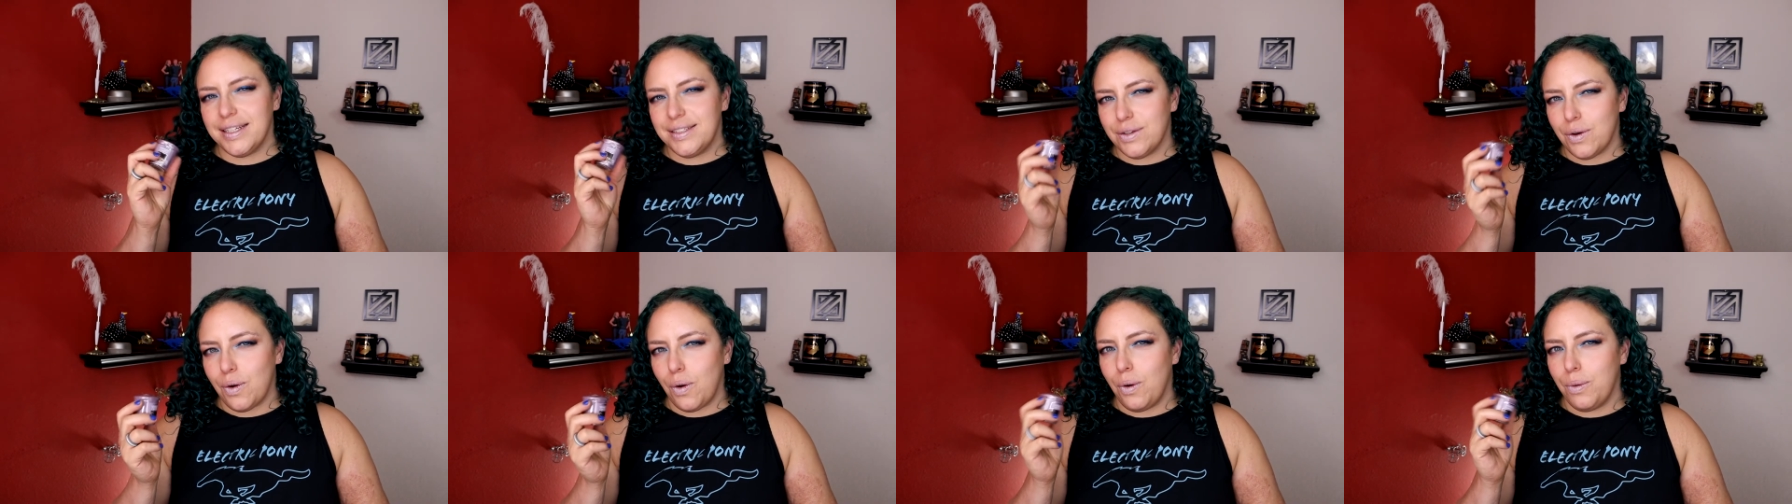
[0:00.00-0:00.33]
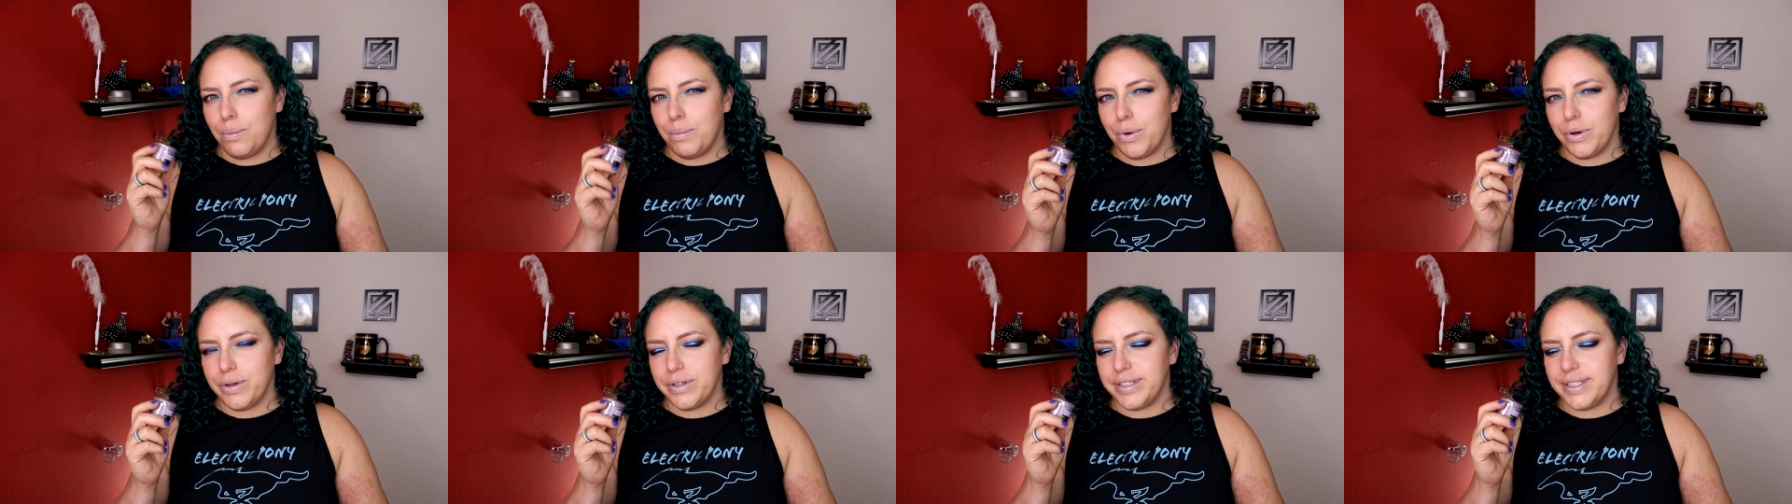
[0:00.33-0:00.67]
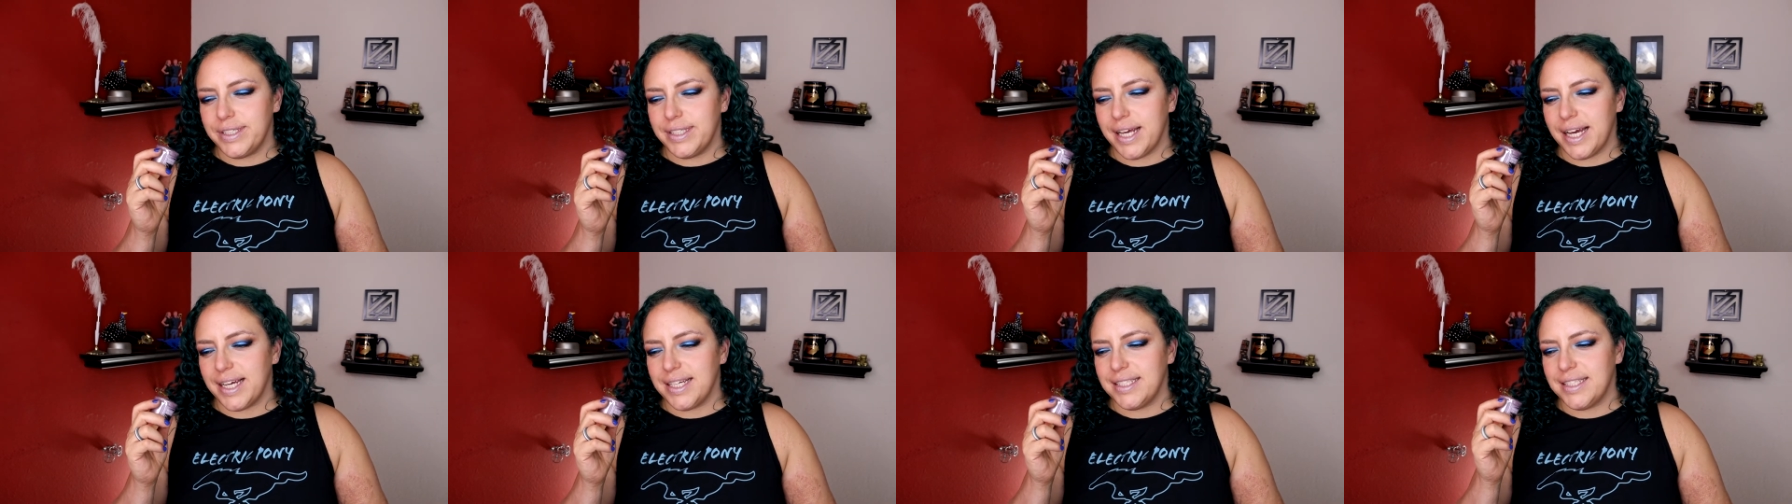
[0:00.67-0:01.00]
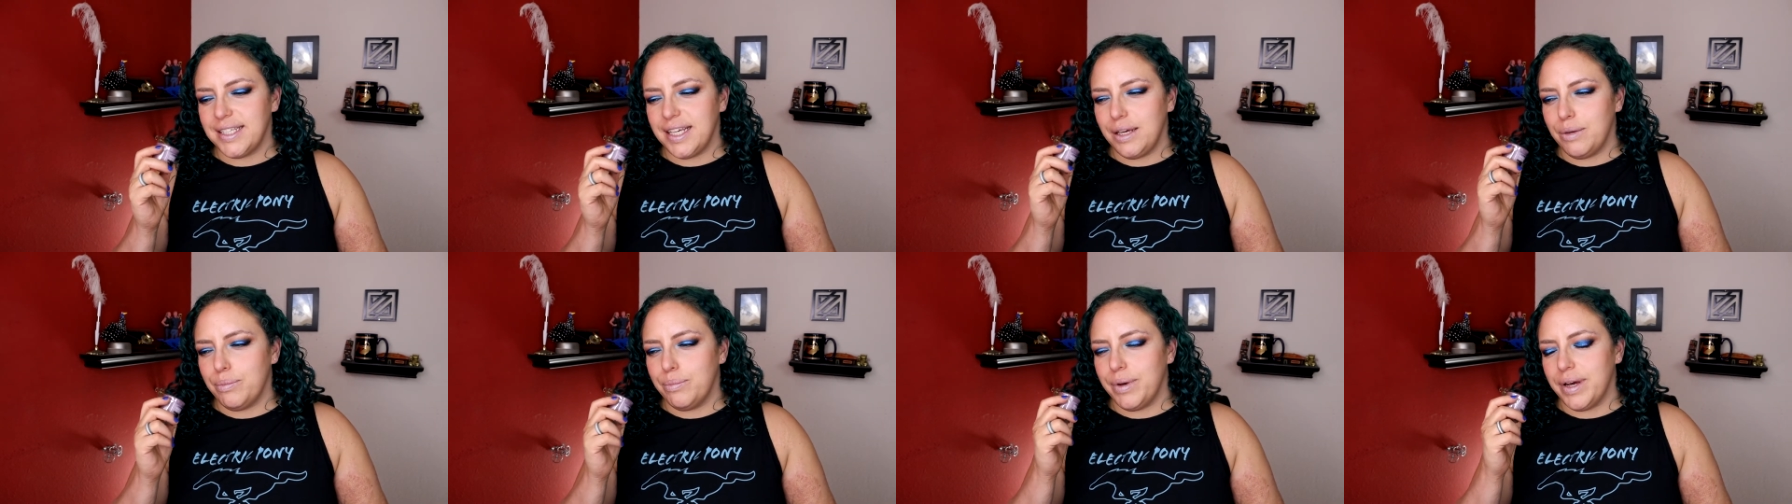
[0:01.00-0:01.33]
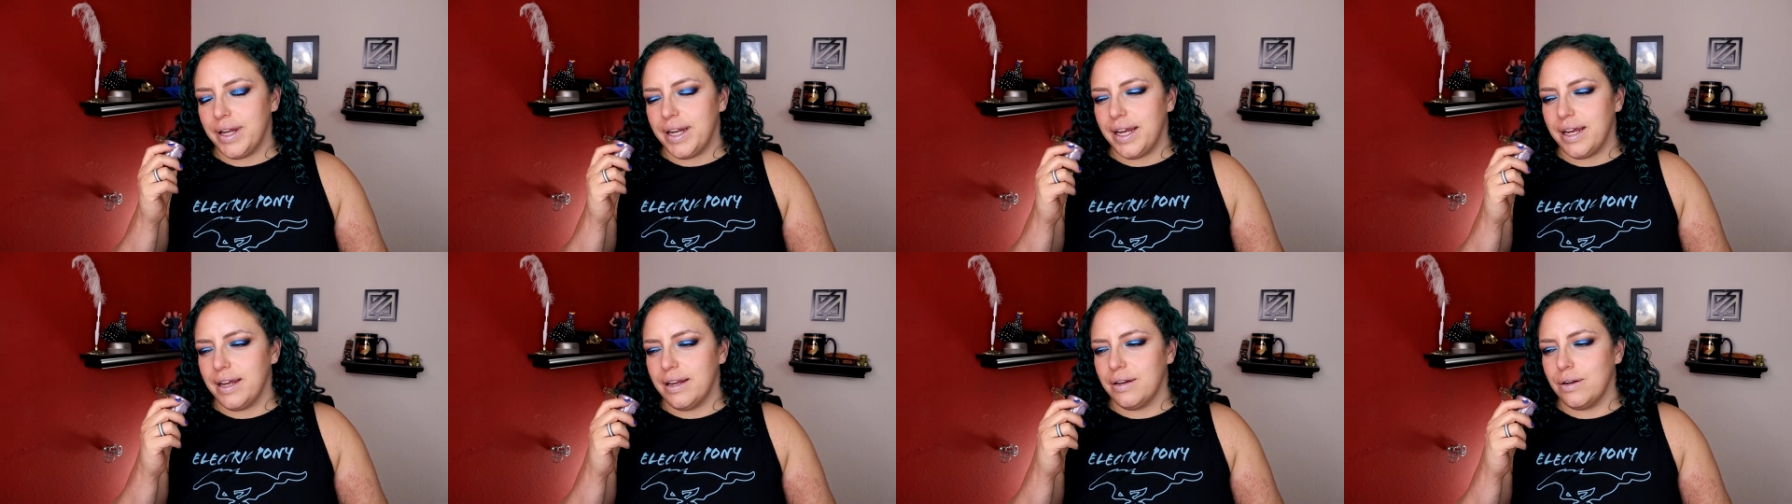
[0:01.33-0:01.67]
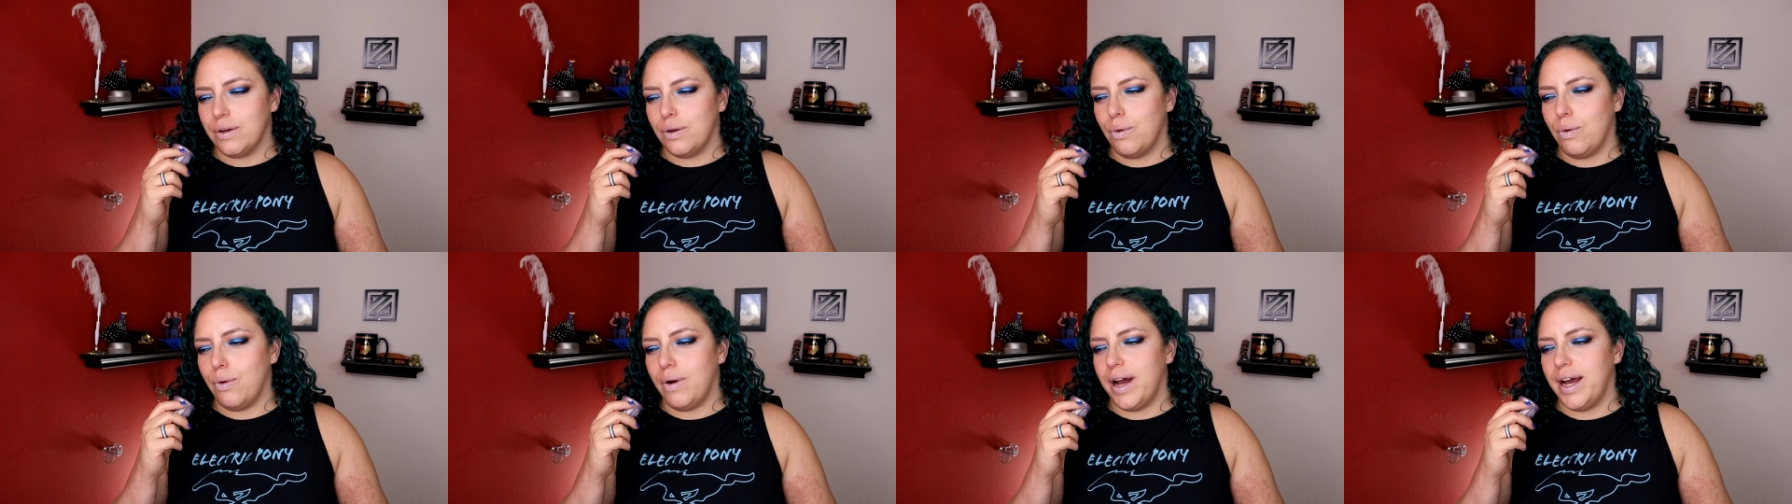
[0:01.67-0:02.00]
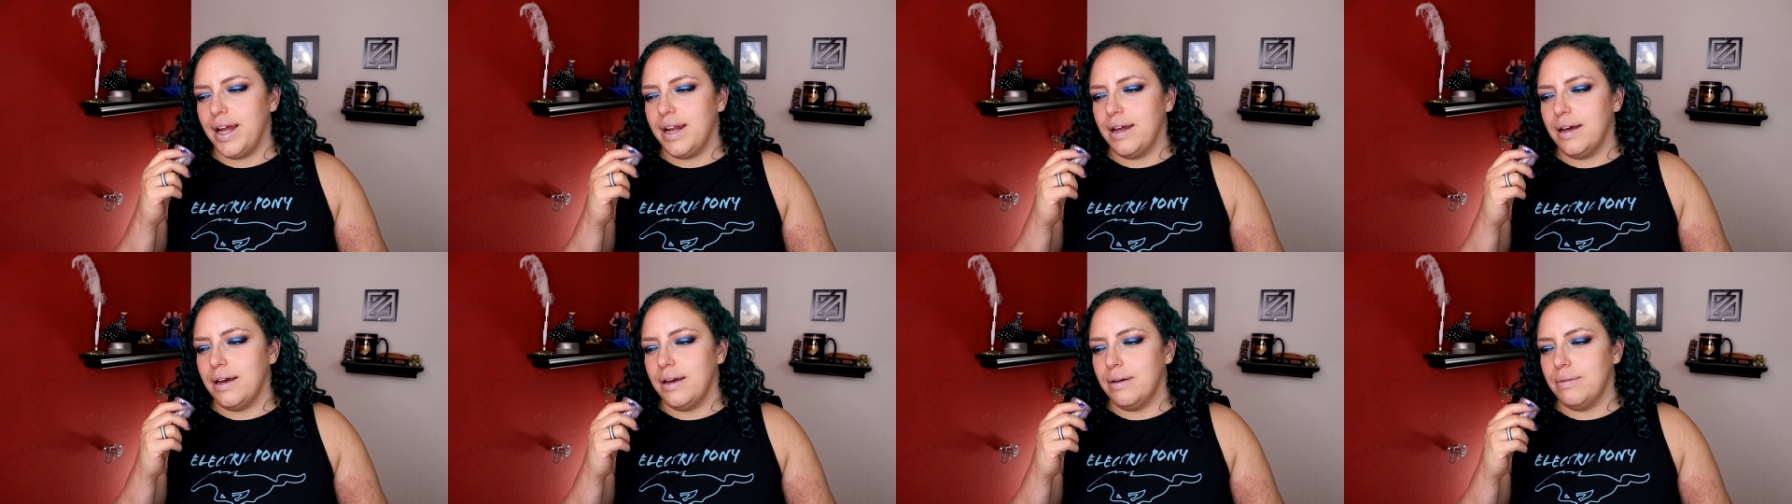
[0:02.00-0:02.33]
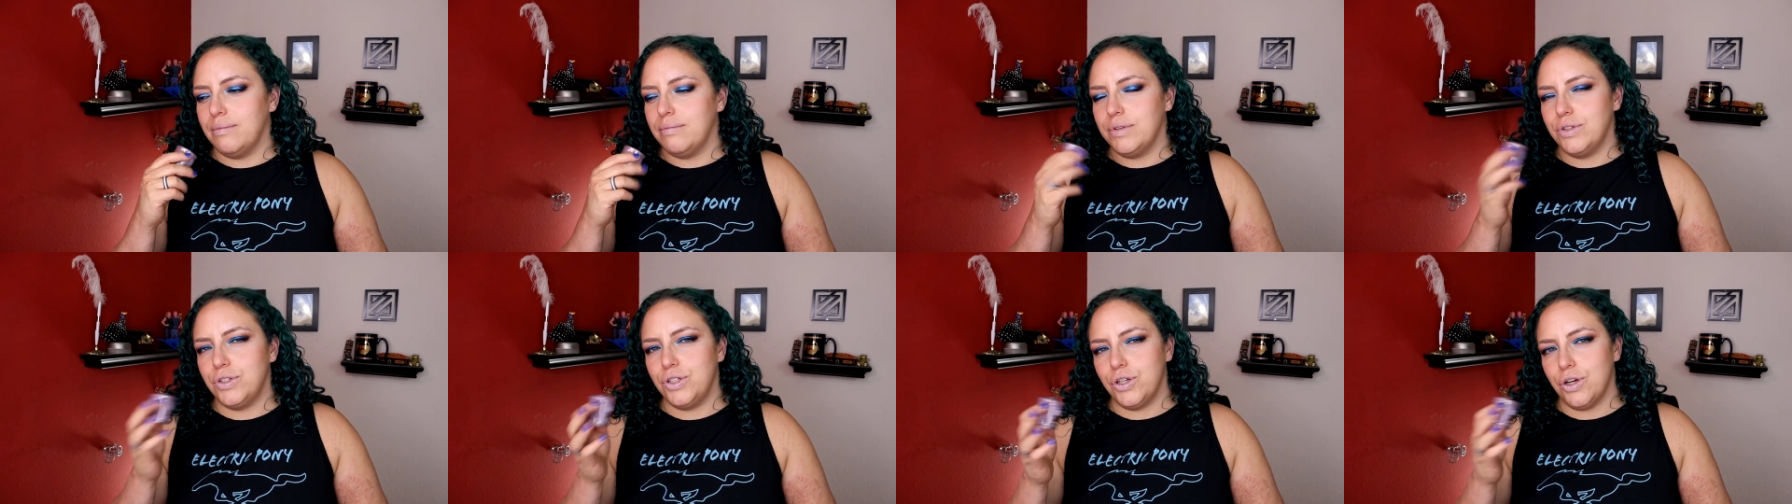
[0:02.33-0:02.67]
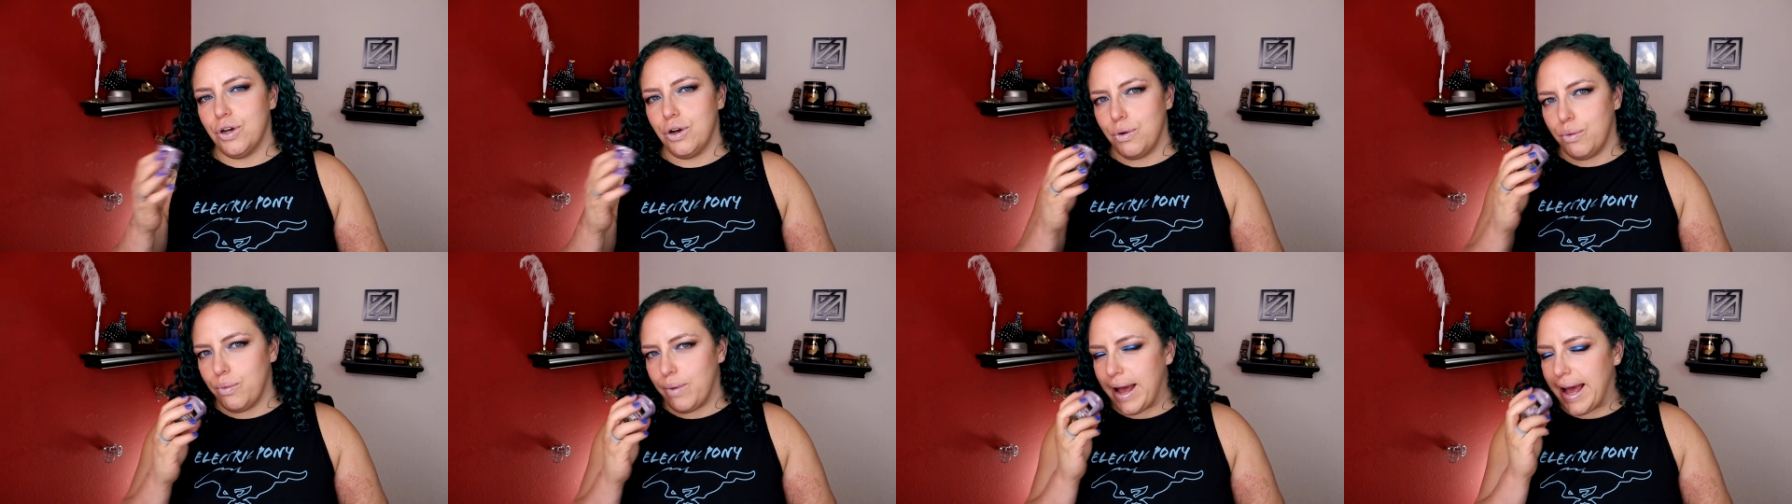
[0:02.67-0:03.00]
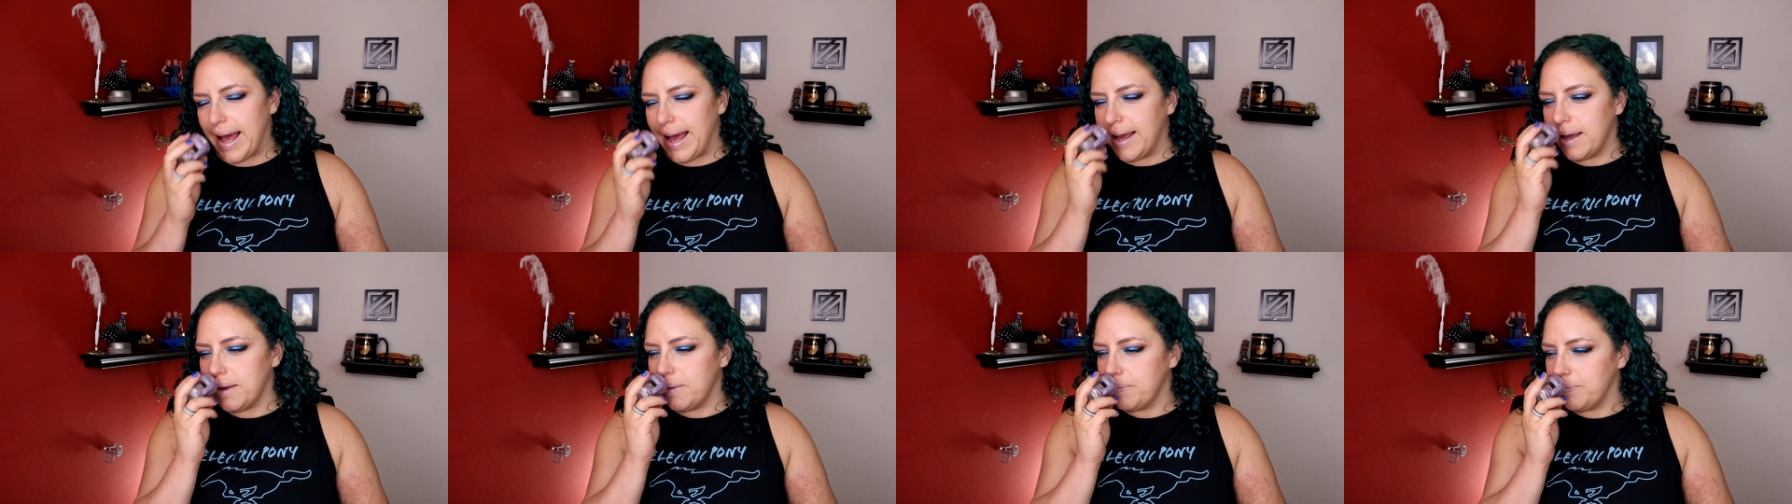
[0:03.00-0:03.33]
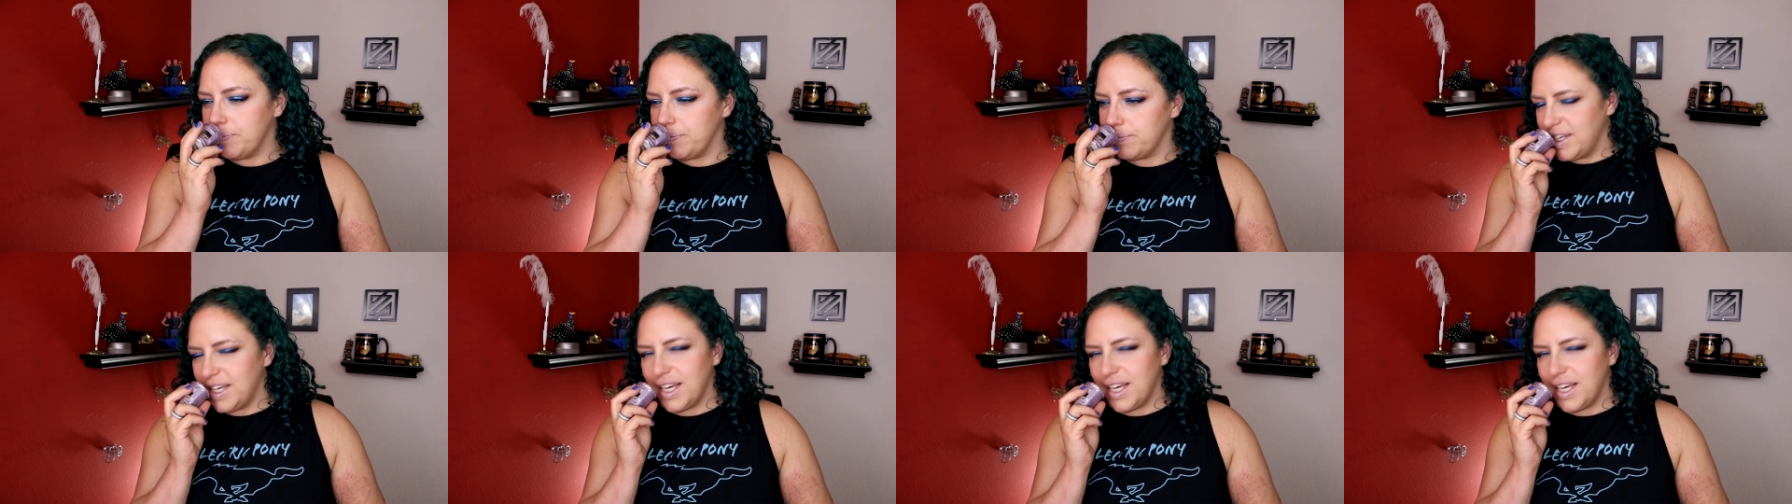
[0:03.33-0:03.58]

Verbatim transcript: It's almost sexy, but in quite a mature way.